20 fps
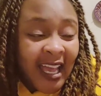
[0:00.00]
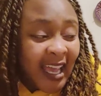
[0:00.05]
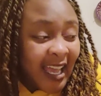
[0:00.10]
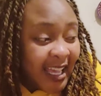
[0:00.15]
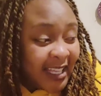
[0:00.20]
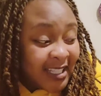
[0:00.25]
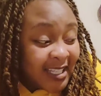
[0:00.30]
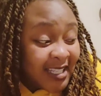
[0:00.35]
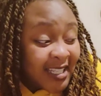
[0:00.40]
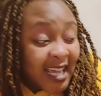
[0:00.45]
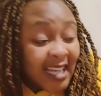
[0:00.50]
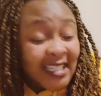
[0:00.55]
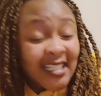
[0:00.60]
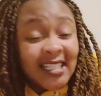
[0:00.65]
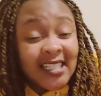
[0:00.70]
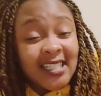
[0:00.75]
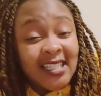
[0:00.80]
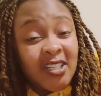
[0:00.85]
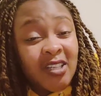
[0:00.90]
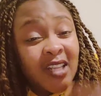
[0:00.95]
and society
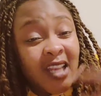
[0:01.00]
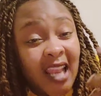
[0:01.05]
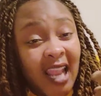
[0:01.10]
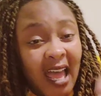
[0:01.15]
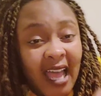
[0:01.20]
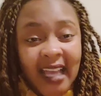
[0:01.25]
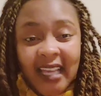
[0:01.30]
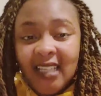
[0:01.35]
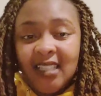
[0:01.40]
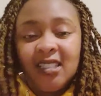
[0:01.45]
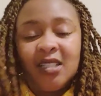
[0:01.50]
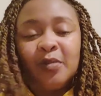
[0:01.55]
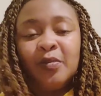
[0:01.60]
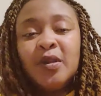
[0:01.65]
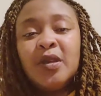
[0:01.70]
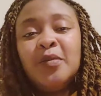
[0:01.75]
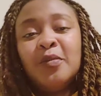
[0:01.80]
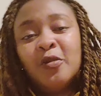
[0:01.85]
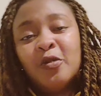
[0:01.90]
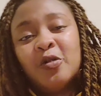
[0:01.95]
is still lying to
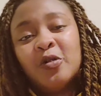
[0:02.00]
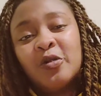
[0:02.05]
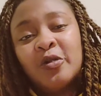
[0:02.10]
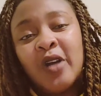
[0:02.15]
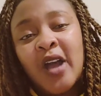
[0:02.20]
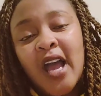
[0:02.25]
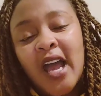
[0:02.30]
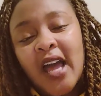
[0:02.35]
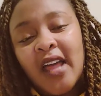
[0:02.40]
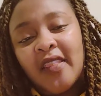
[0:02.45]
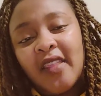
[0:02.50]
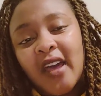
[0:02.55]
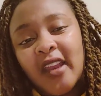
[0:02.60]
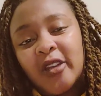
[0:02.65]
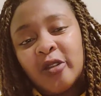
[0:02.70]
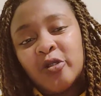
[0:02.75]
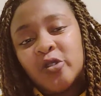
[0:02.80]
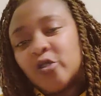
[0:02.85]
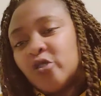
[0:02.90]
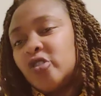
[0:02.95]
people
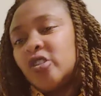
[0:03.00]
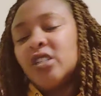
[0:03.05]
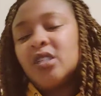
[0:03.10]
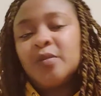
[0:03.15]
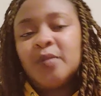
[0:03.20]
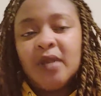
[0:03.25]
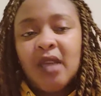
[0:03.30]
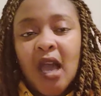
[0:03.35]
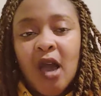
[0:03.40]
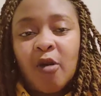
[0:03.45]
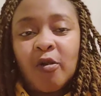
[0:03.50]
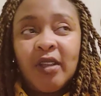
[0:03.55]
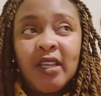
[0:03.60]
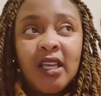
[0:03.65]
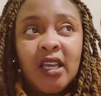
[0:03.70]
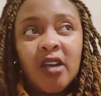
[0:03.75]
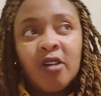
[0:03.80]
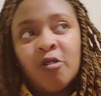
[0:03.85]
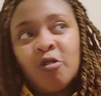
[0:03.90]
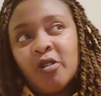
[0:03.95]
that you should just be out
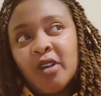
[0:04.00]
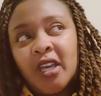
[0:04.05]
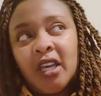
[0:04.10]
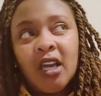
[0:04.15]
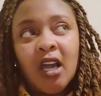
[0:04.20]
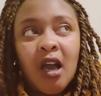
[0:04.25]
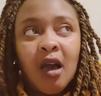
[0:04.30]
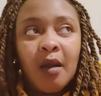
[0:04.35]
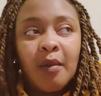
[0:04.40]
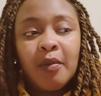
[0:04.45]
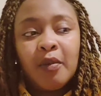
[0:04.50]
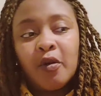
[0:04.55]
here hooking up,